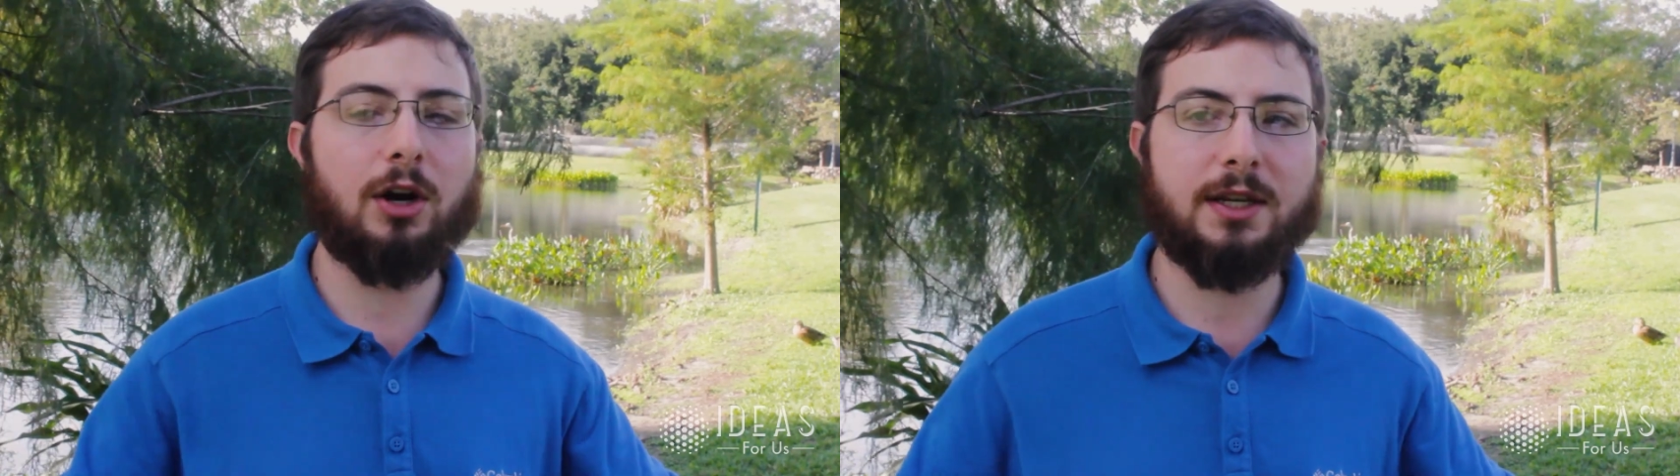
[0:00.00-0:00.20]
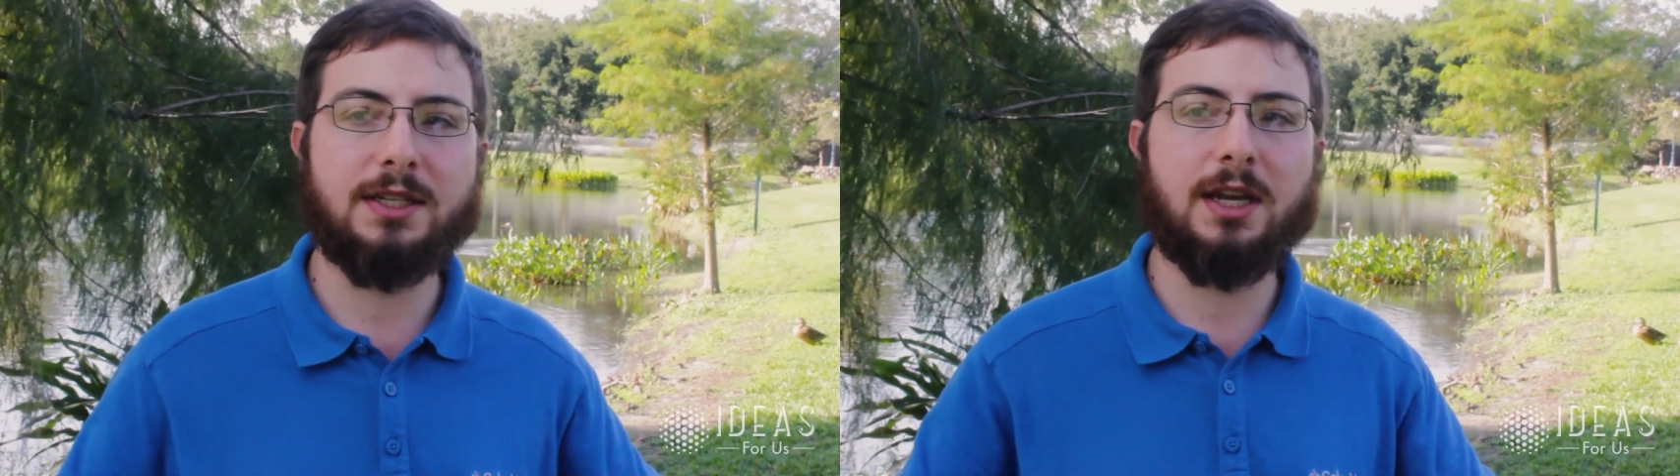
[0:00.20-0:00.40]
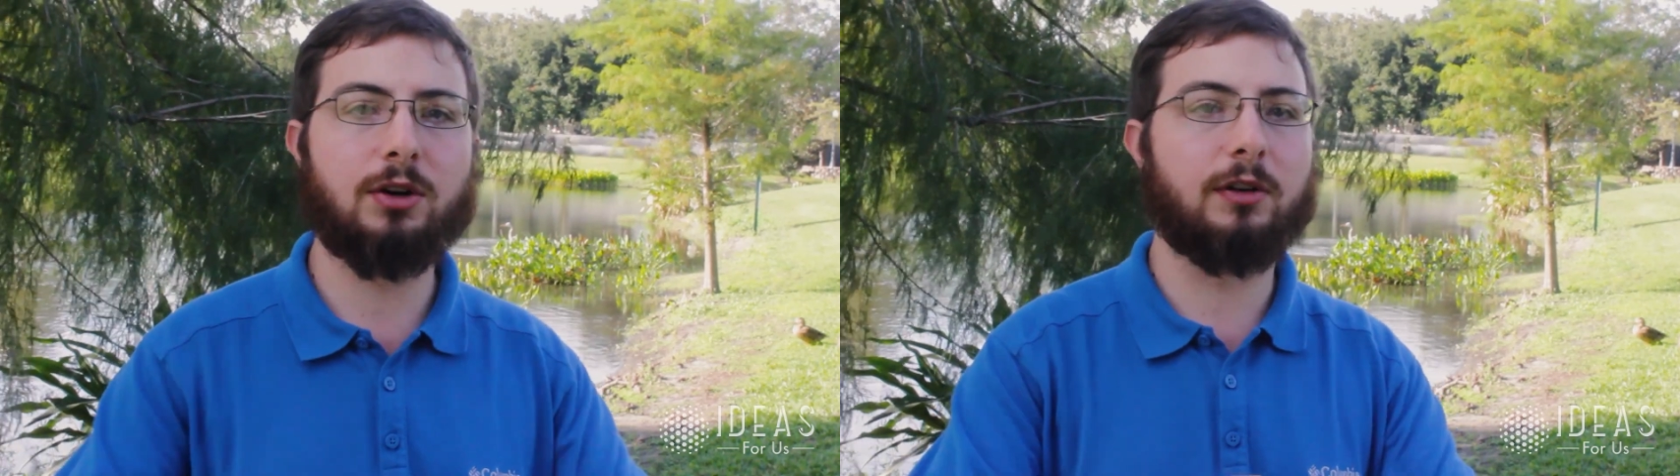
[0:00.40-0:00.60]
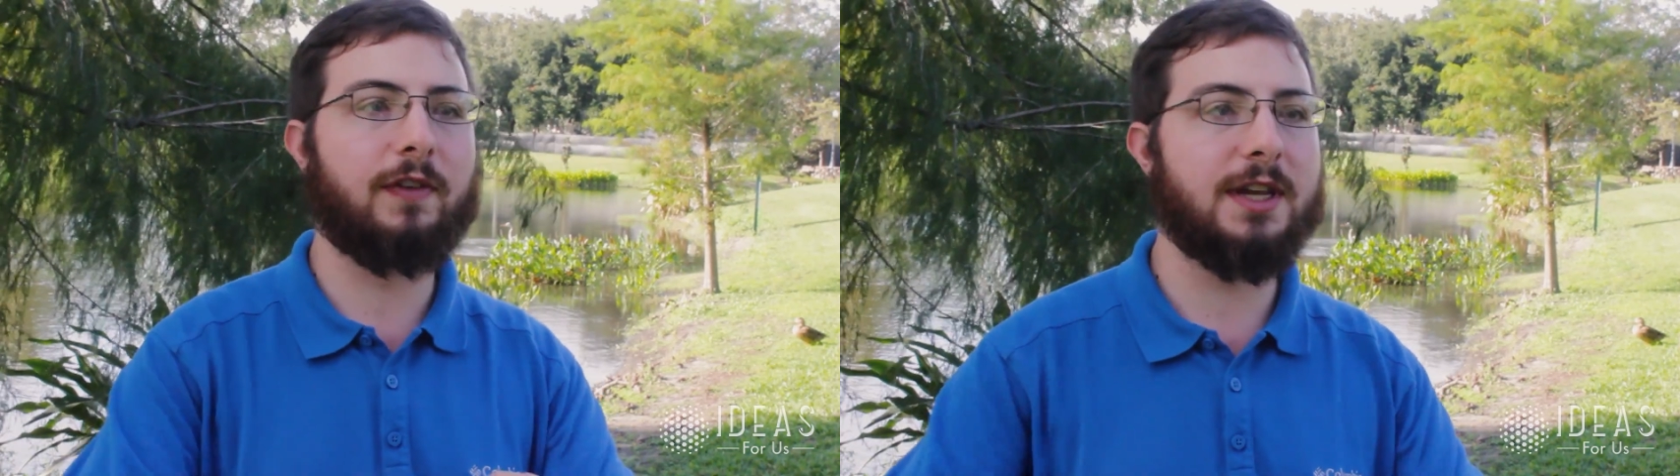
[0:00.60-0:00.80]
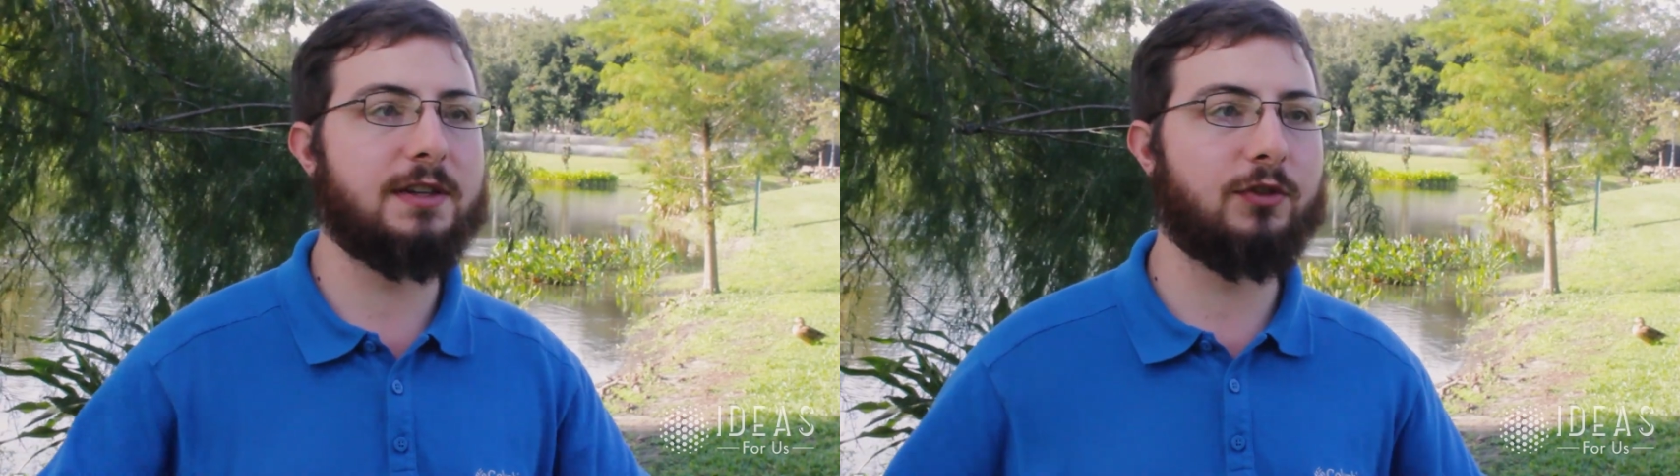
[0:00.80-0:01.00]
Augustine or
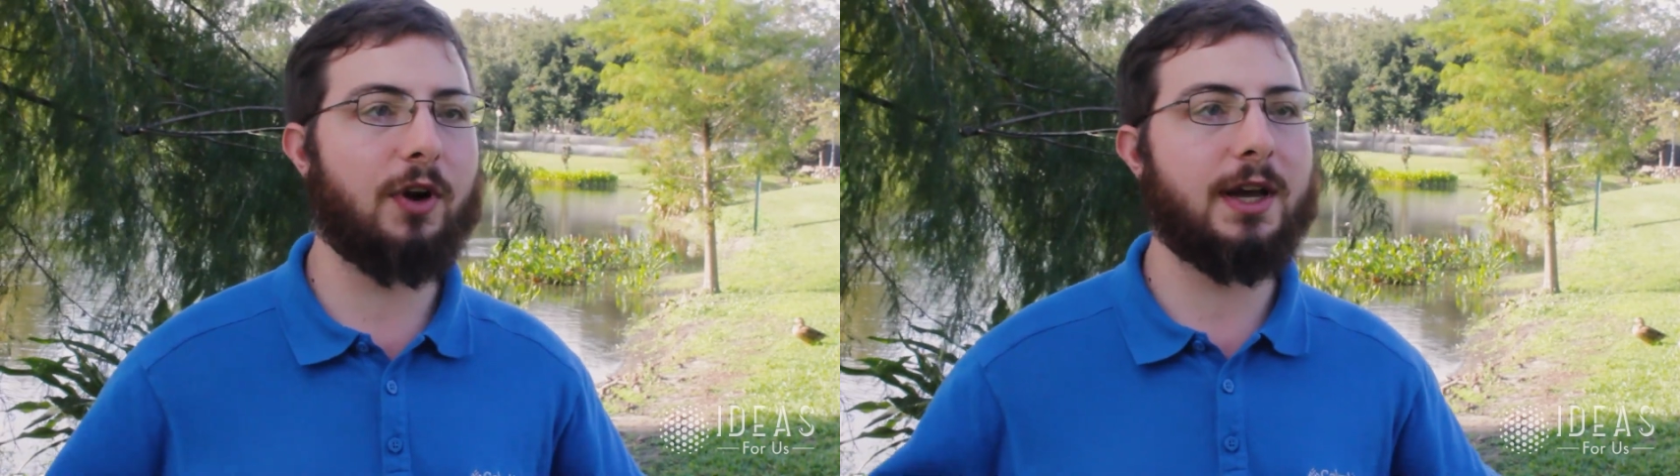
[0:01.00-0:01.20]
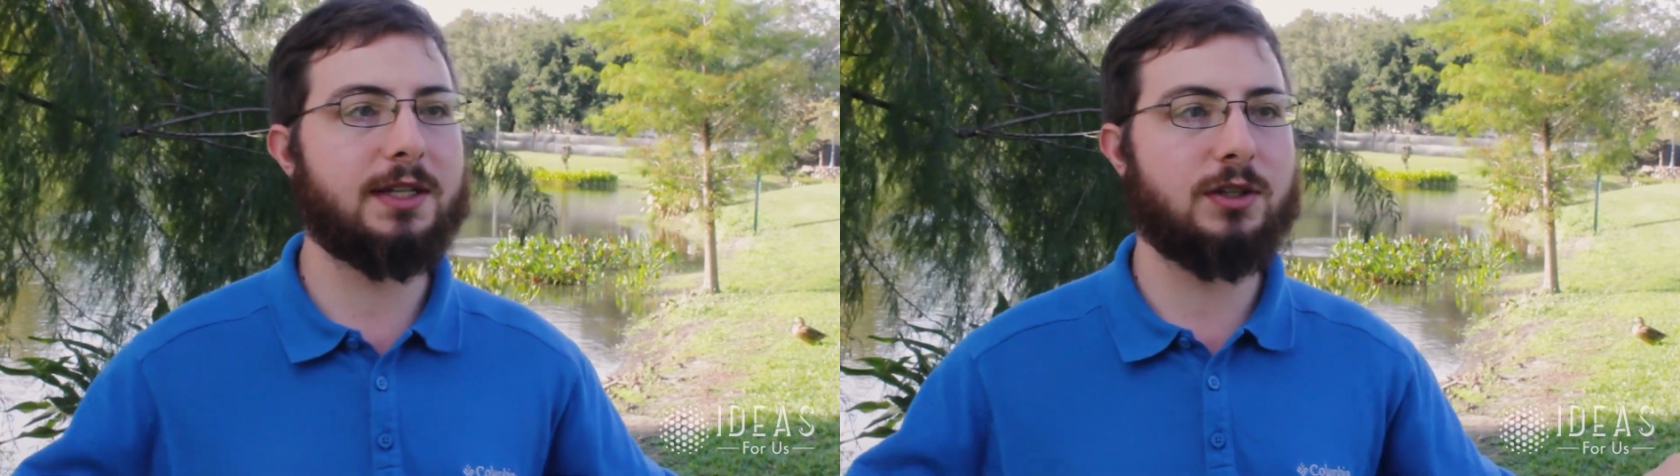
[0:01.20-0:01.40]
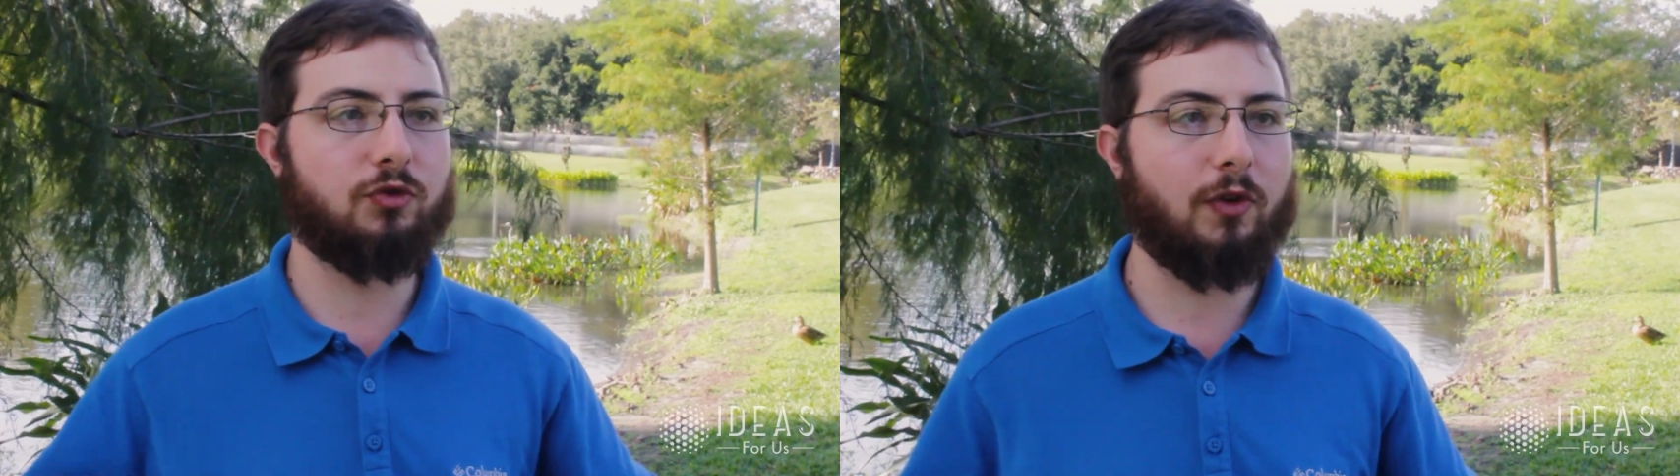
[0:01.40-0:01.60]
invasive grasses